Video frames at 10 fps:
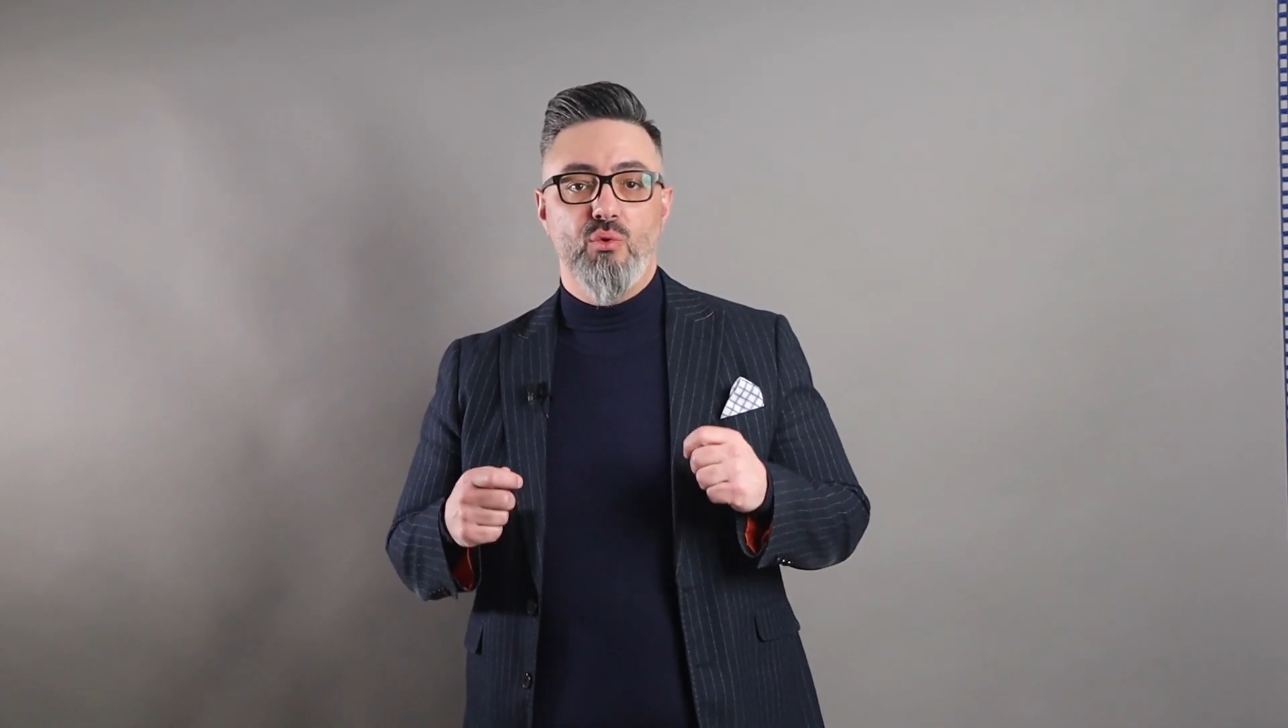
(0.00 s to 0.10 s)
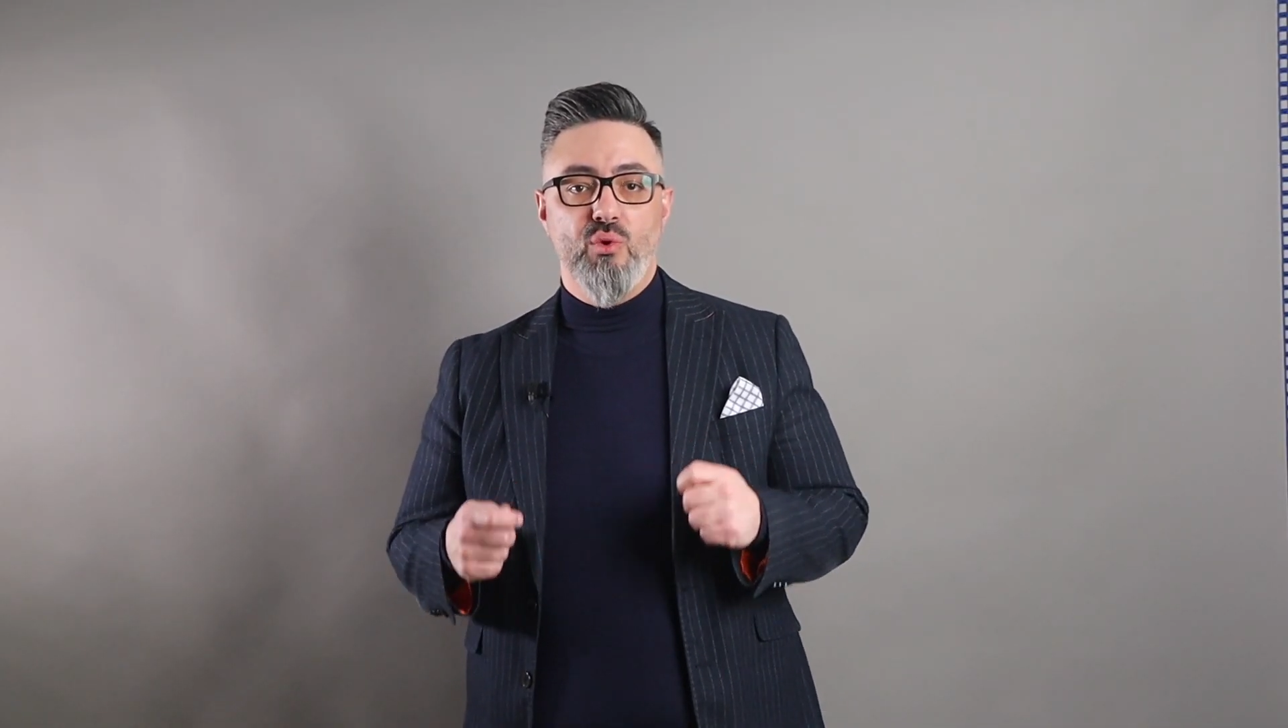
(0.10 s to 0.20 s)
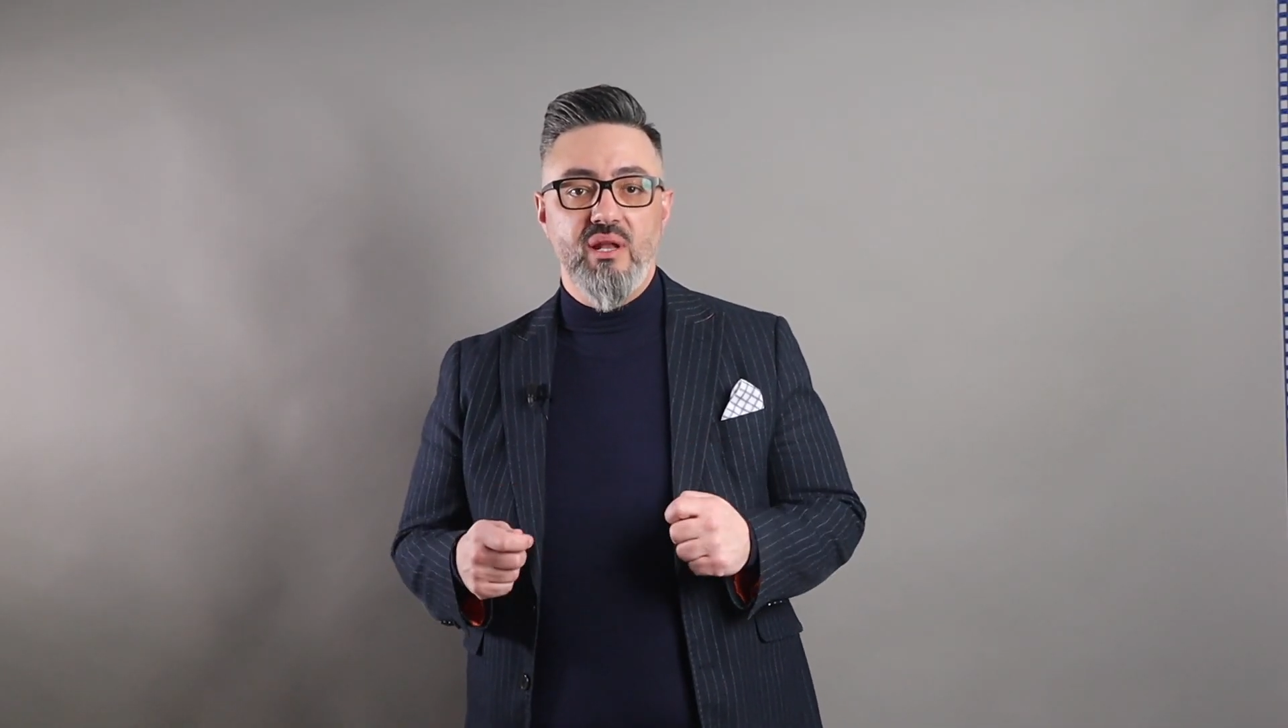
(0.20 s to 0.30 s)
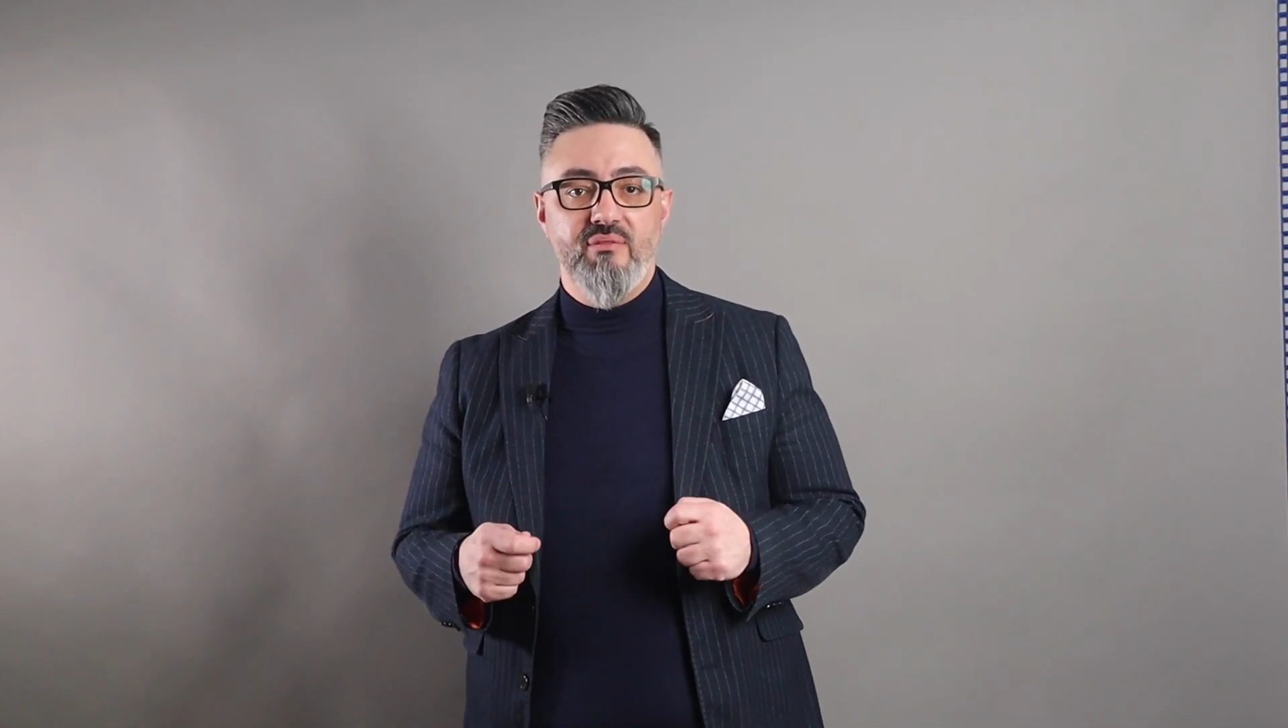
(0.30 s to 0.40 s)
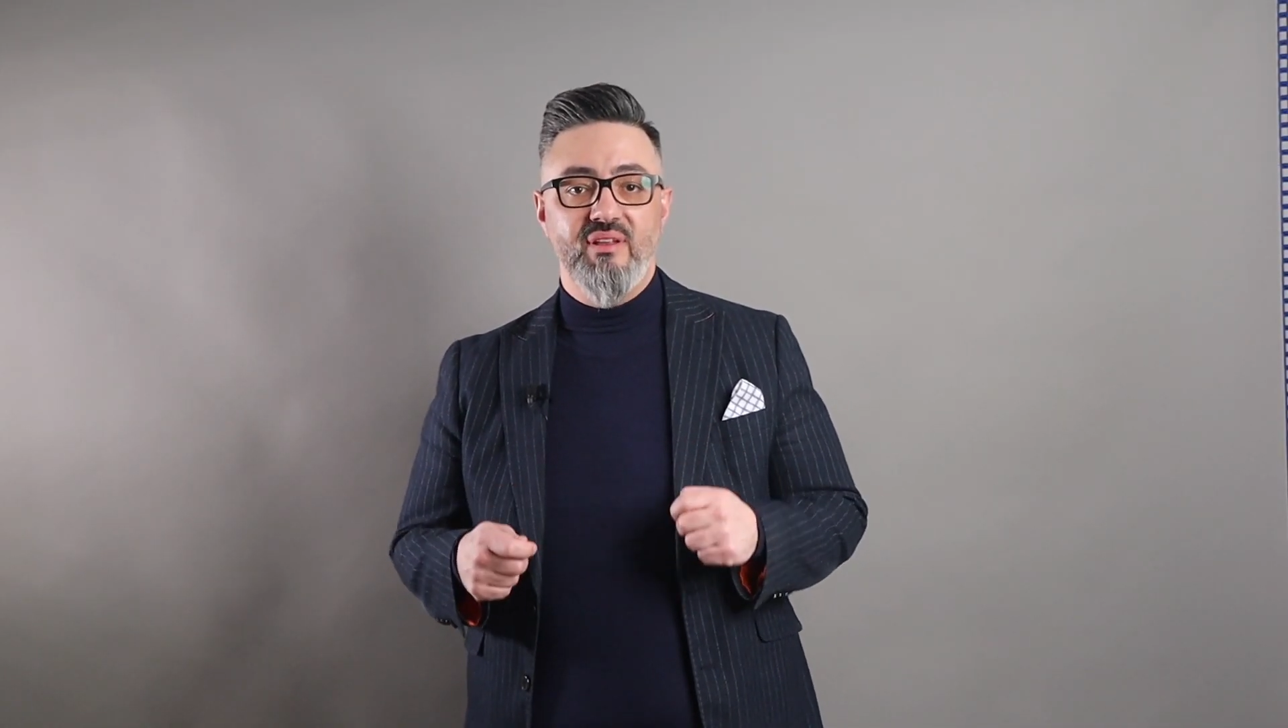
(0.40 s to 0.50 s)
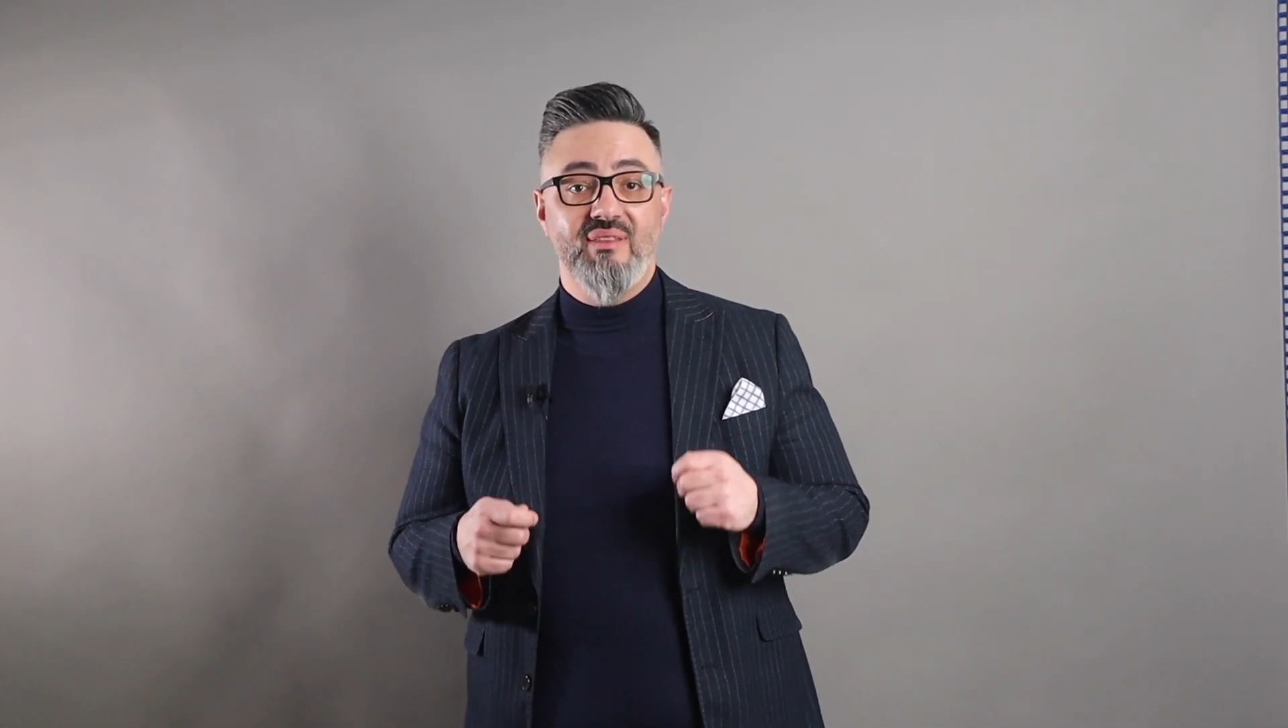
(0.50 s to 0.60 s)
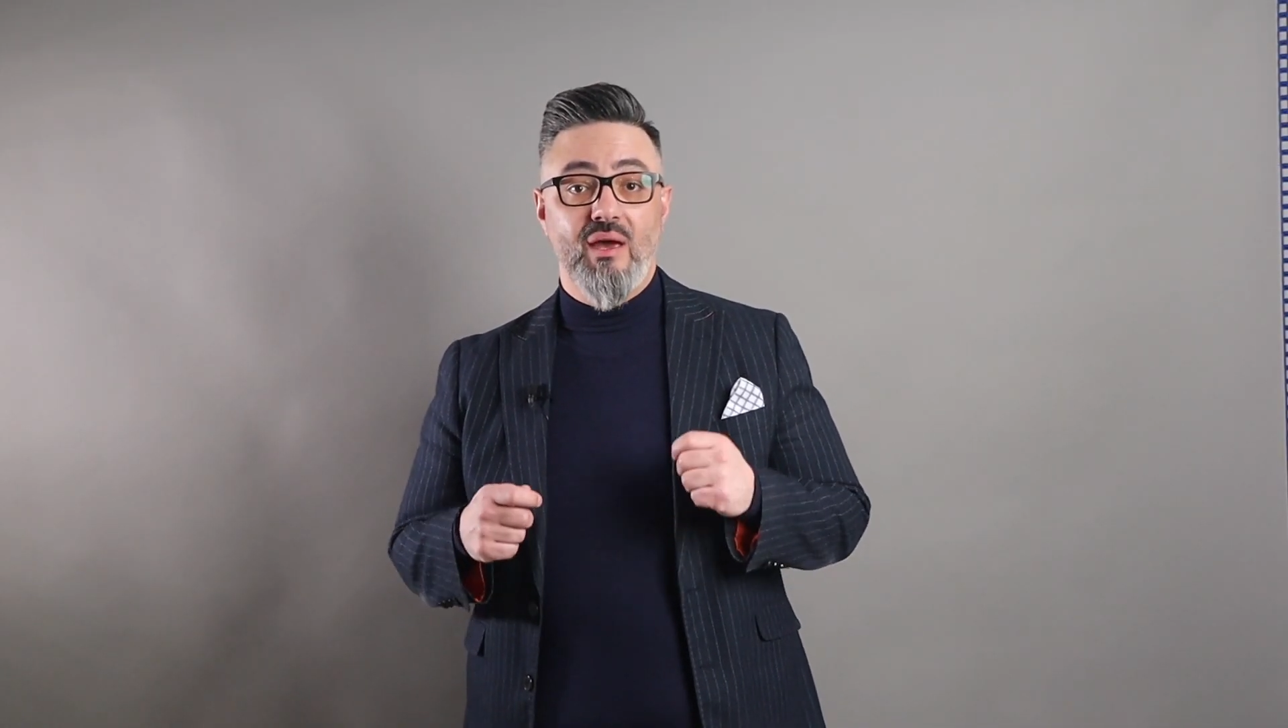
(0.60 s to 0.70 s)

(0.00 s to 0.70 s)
relevant